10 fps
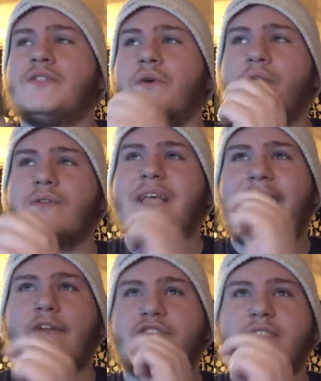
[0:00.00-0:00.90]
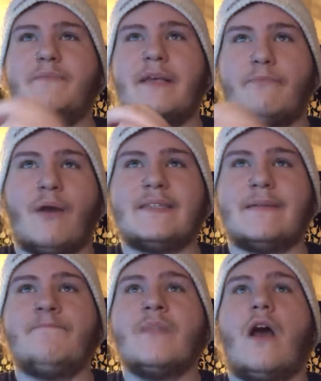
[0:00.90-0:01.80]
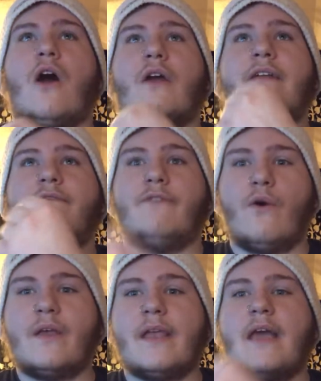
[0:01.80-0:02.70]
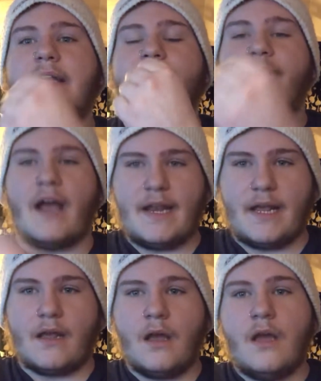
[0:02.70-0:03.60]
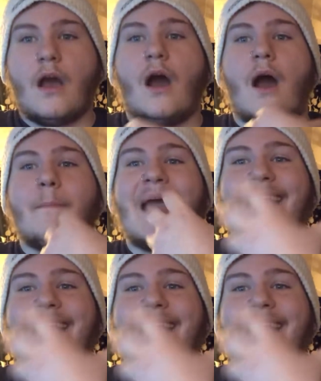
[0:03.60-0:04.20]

So those energies being present are invoking and inviting um,